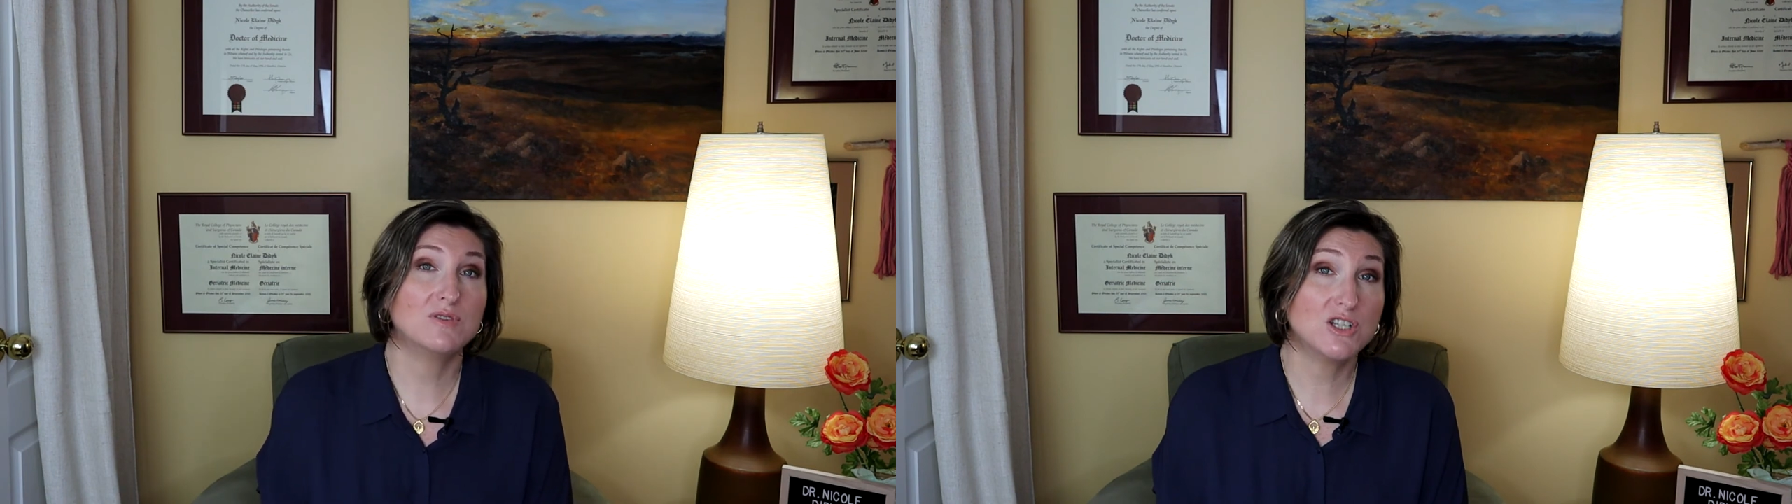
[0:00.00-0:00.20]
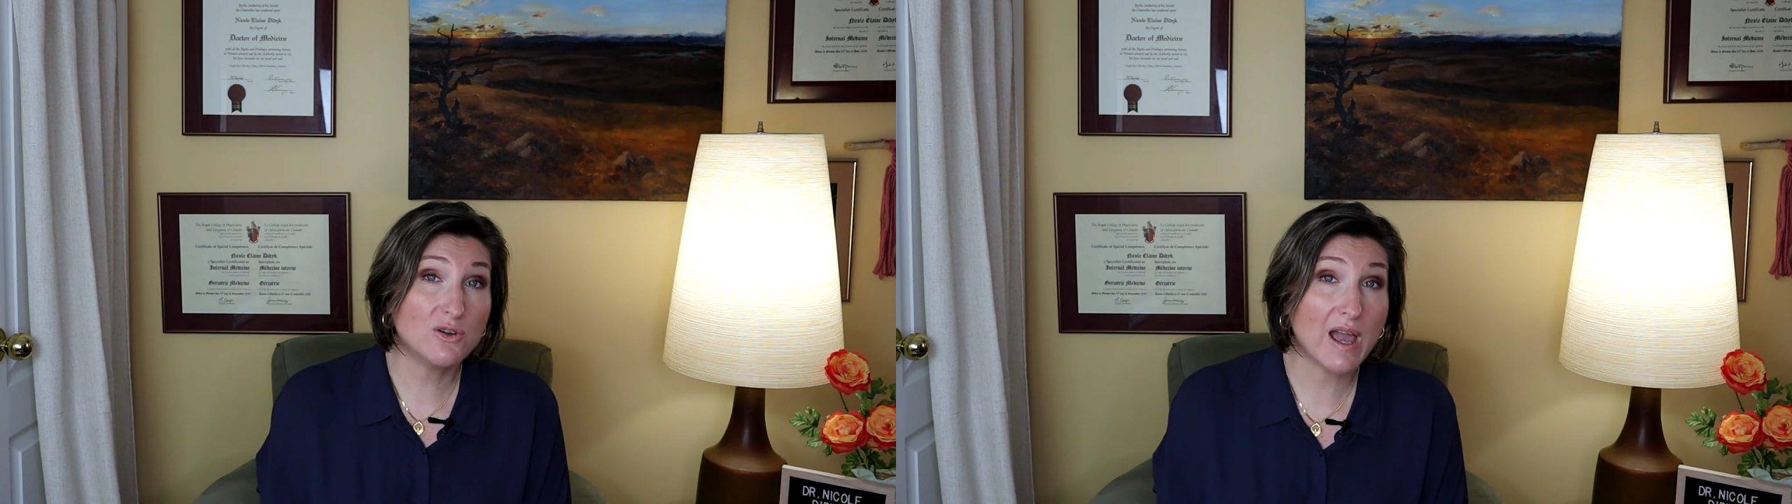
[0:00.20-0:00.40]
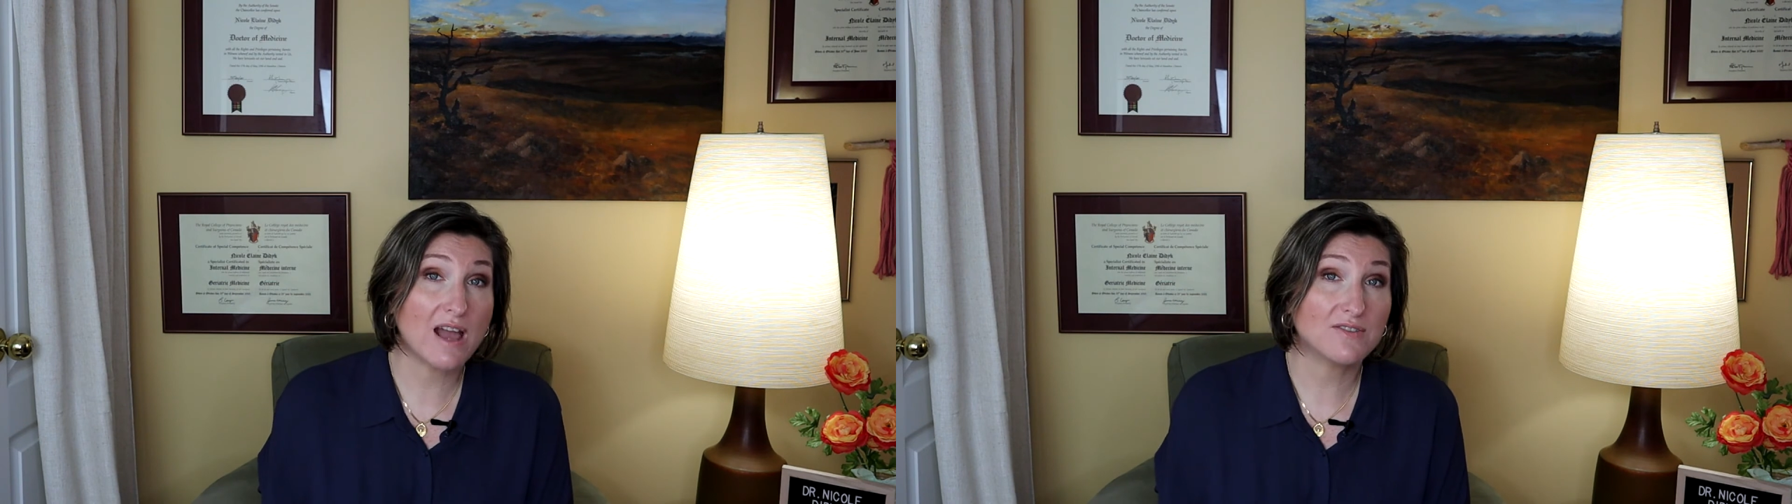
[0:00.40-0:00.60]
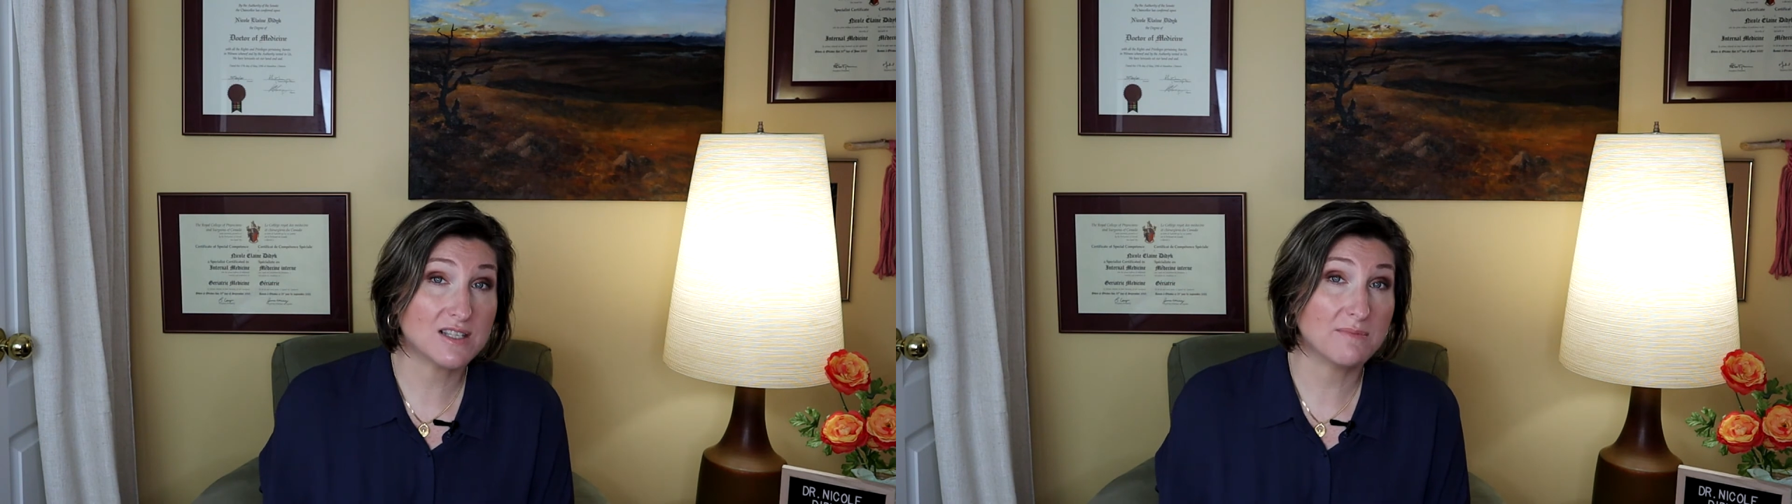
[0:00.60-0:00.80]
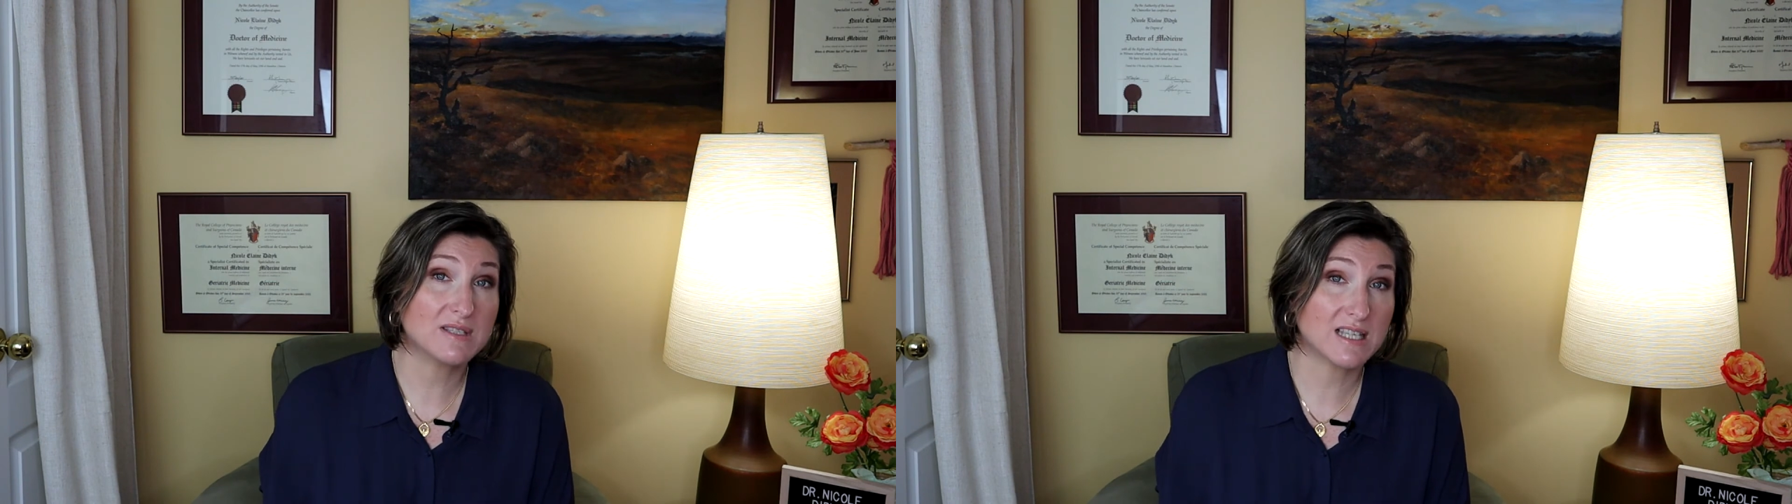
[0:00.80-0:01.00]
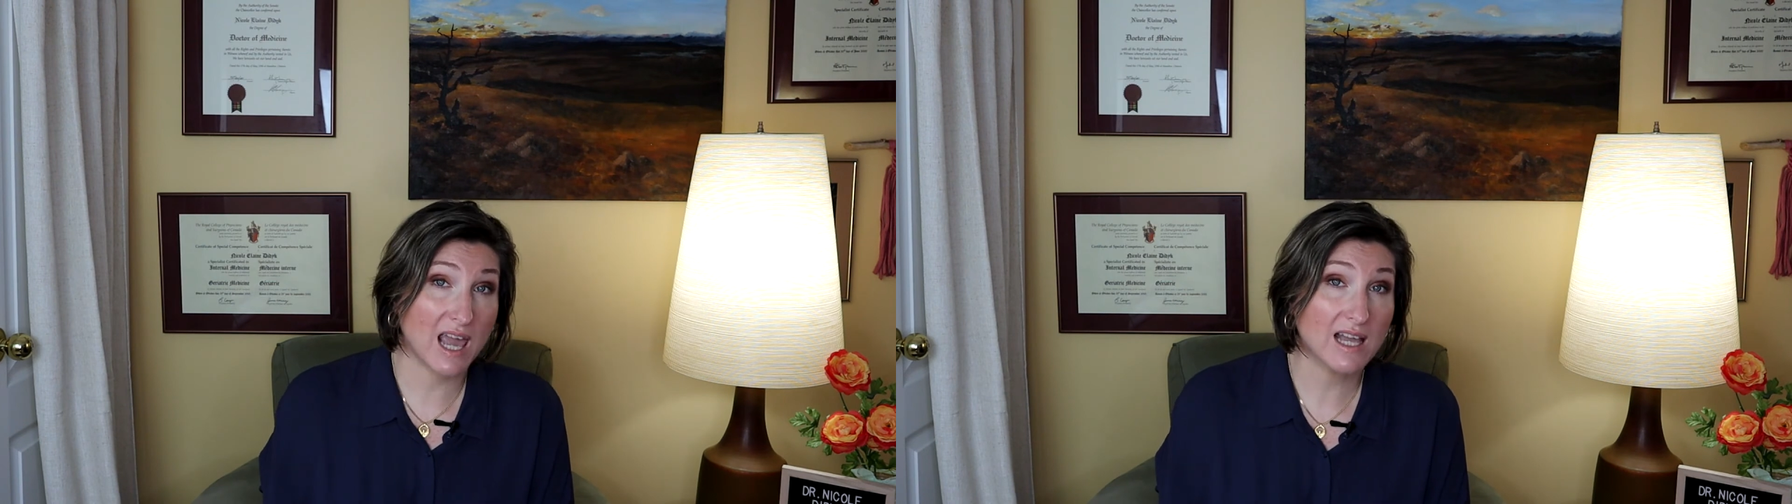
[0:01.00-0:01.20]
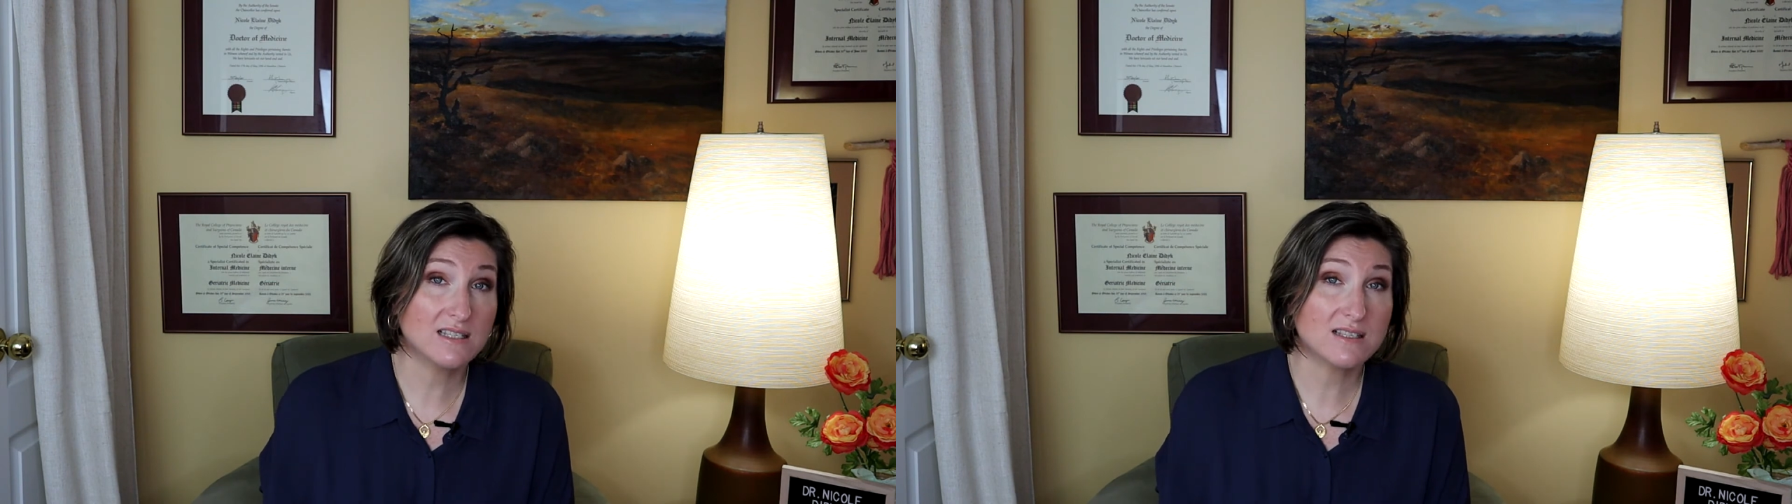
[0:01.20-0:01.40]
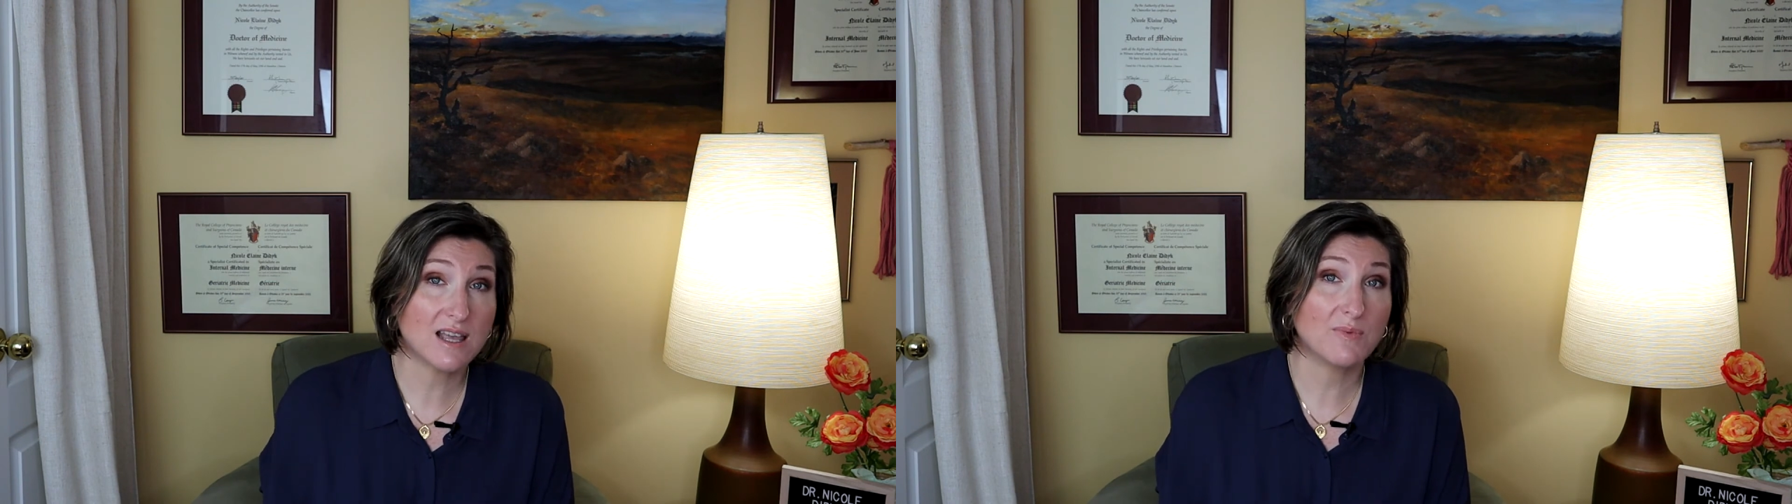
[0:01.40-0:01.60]
do have some
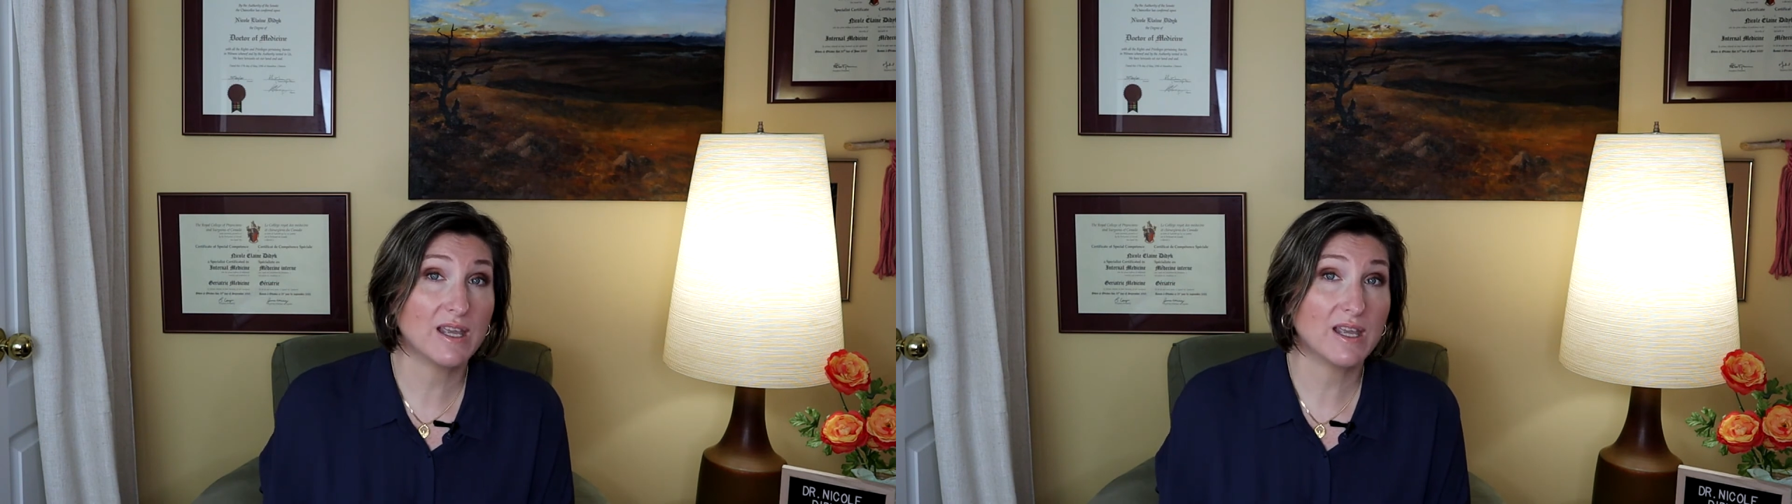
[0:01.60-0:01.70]
scans that